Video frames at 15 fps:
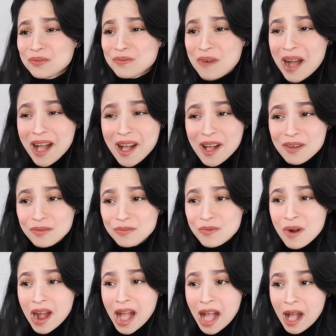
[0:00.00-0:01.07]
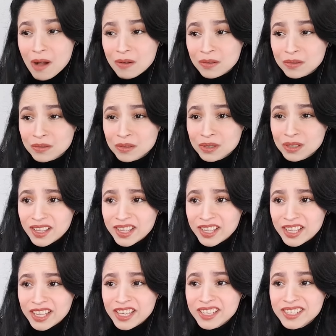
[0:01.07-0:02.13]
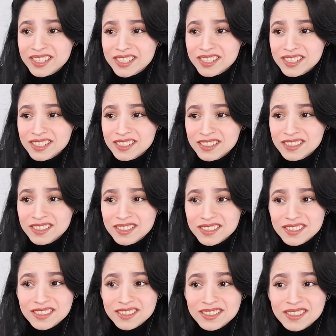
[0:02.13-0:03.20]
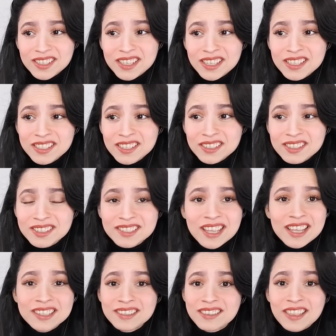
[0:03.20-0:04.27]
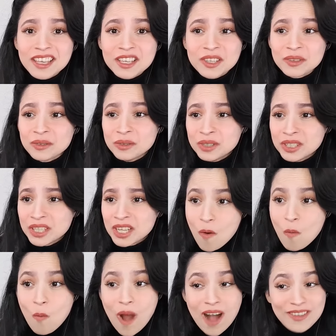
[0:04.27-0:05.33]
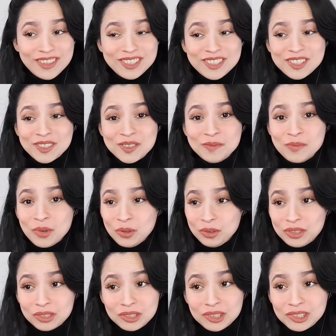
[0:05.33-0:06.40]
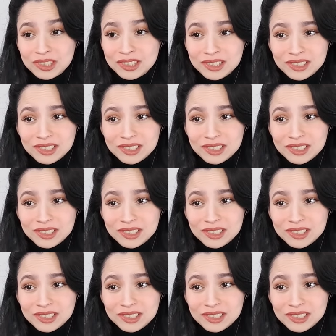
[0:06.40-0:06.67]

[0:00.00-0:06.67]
Wow. He just said thank you. Wow, this is brutal.